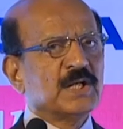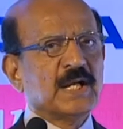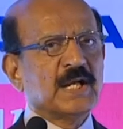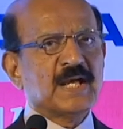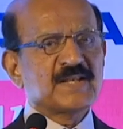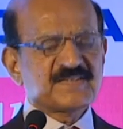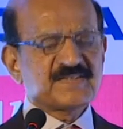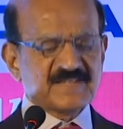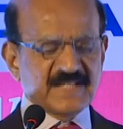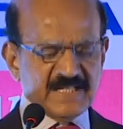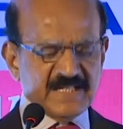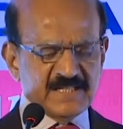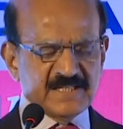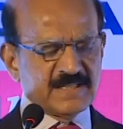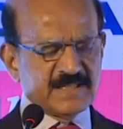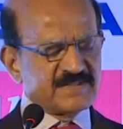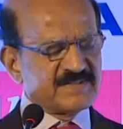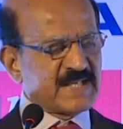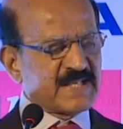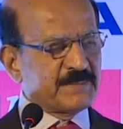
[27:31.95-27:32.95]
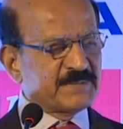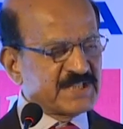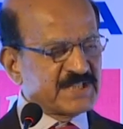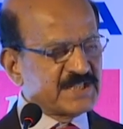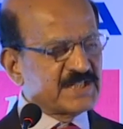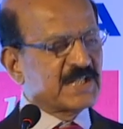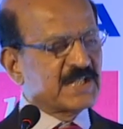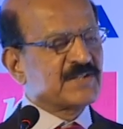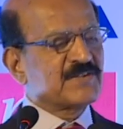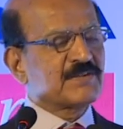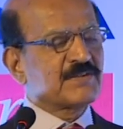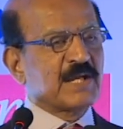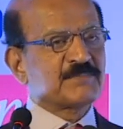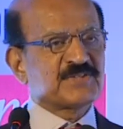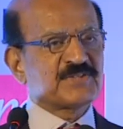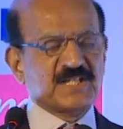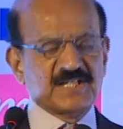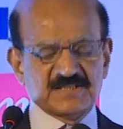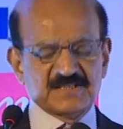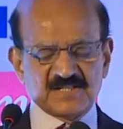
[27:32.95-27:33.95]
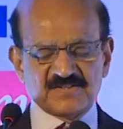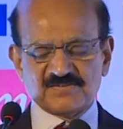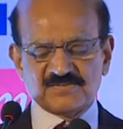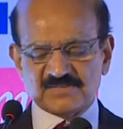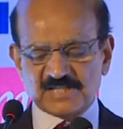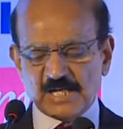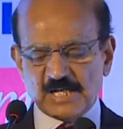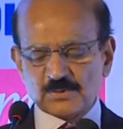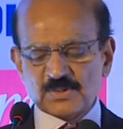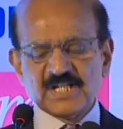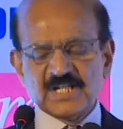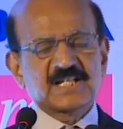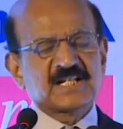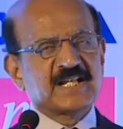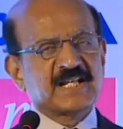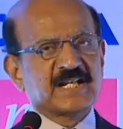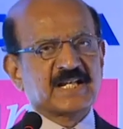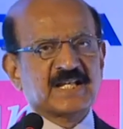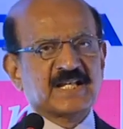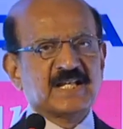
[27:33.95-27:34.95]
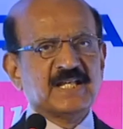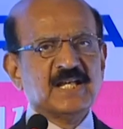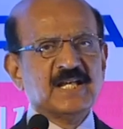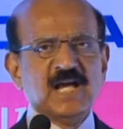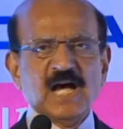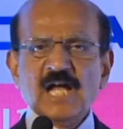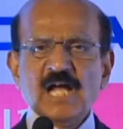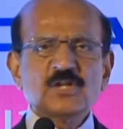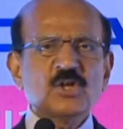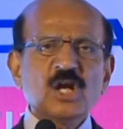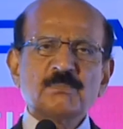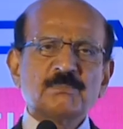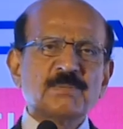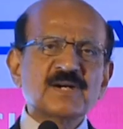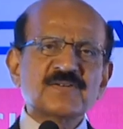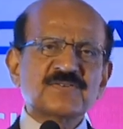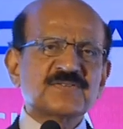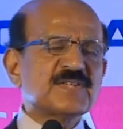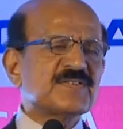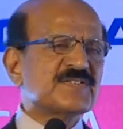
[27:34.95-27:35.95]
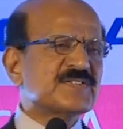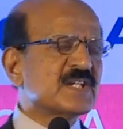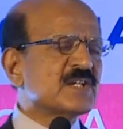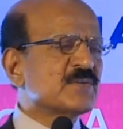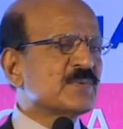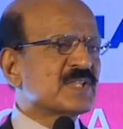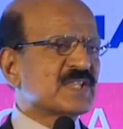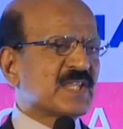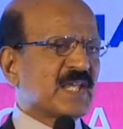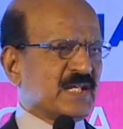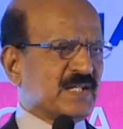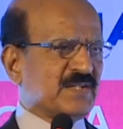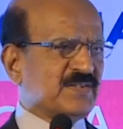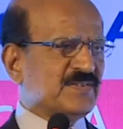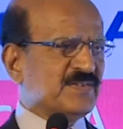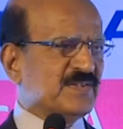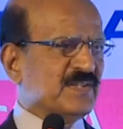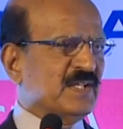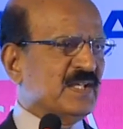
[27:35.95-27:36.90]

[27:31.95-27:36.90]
as Indians, I'm an Indian, so I'm saying this loudly and clearly, are not persistent with things.